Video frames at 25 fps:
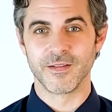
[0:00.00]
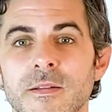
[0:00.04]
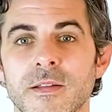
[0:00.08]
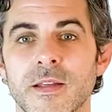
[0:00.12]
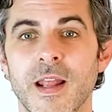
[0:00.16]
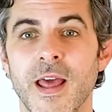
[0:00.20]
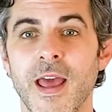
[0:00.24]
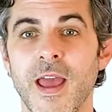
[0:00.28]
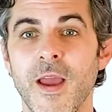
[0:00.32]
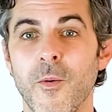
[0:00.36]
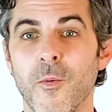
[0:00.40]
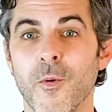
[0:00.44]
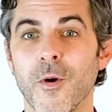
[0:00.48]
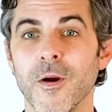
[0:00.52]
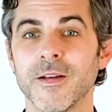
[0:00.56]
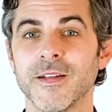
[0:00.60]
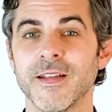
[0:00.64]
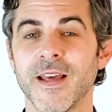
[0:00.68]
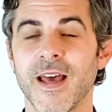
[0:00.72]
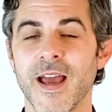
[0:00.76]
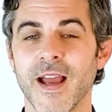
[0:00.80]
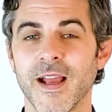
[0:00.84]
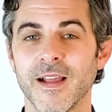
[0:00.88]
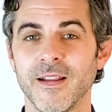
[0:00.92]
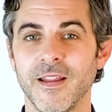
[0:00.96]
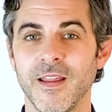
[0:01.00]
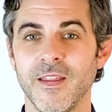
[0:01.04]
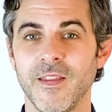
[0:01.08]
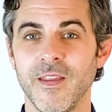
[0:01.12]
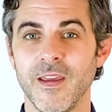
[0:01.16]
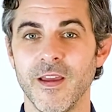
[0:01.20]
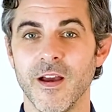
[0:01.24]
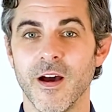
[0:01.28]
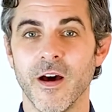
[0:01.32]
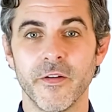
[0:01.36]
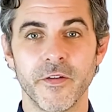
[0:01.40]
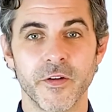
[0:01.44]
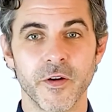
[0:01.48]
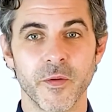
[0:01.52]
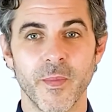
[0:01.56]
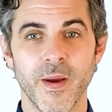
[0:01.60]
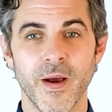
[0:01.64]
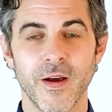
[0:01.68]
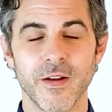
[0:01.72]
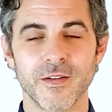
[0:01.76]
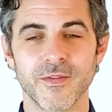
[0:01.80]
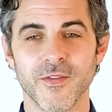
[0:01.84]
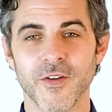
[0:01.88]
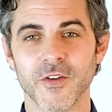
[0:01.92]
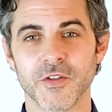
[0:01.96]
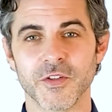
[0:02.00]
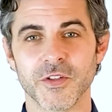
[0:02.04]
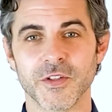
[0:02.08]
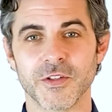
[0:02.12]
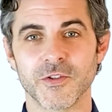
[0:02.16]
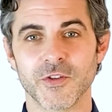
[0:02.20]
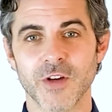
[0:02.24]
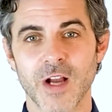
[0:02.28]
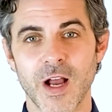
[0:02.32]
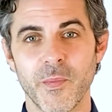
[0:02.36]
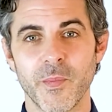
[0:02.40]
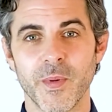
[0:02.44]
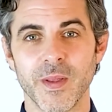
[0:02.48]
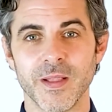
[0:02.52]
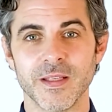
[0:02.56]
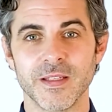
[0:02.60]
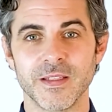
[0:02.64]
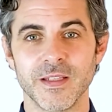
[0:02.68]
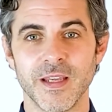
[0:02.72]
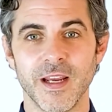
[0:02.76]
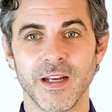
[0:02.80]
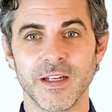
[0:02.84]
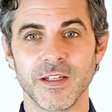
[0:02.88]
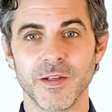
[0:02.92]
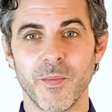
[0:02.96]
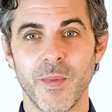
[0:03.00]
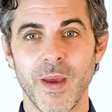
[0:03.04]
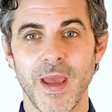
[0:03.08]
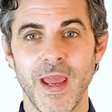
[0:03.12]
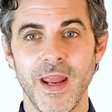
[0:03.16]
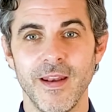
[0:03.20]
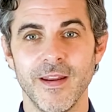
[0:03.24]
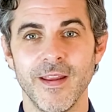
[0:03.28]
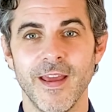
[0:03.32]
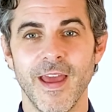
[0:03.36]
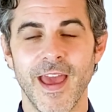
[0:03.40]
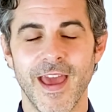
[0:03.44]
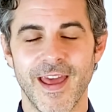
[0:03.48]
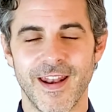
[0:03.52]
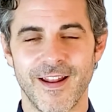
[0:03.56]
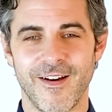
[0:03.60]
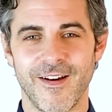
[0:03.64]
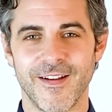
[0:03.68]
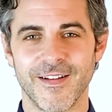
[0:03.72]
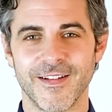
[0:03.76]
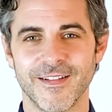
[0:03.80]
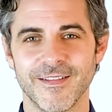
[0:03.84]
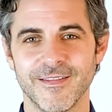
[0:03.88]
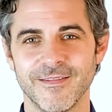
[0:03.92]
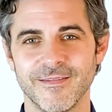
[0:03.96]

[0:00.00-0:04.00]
Today, we're tackling the undermount versus drop-in sink debate head-on.